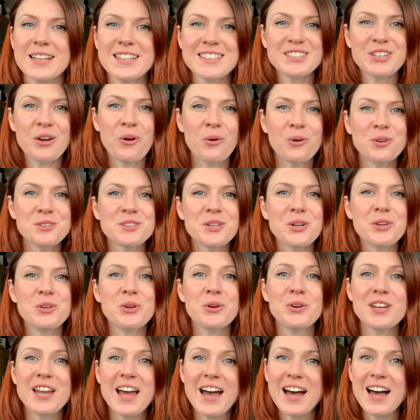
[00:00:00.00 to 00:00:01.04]
So also you
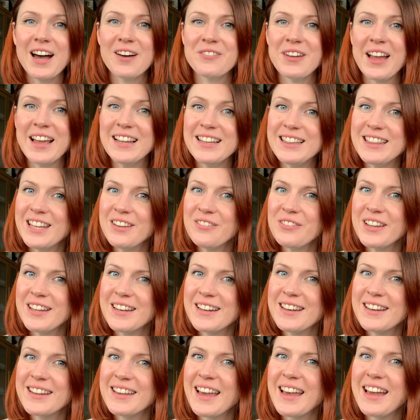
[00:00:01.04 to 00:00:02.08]
can have a
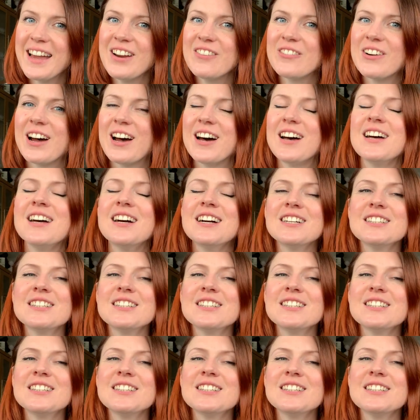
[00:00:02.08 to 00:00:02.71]
live-in carer.